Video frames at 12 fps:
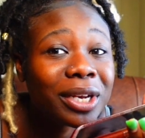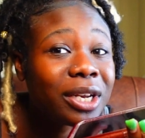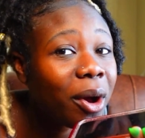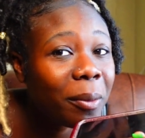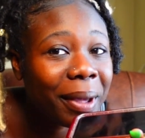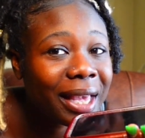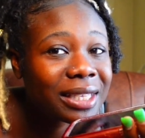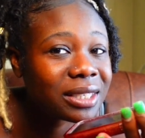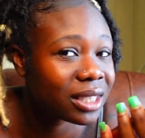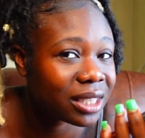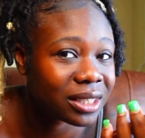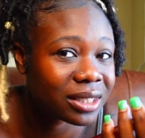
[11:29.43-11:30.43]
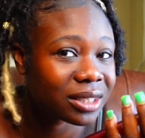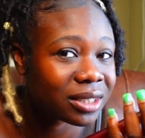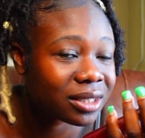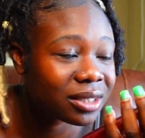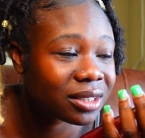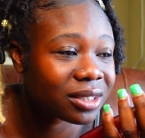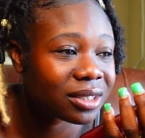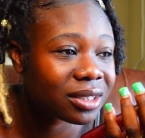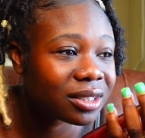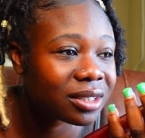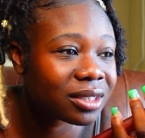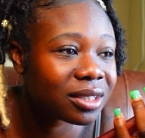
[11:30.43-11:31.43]
No, it don't make sense.
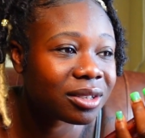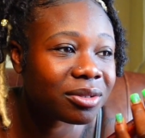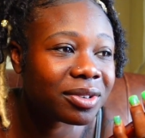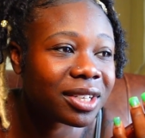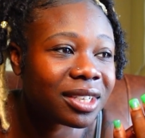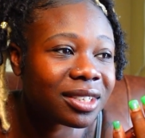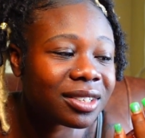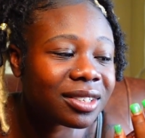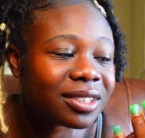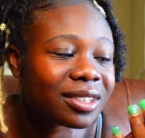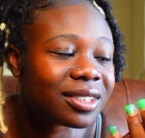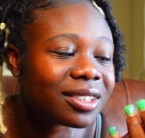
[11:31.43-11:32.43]
The fuck?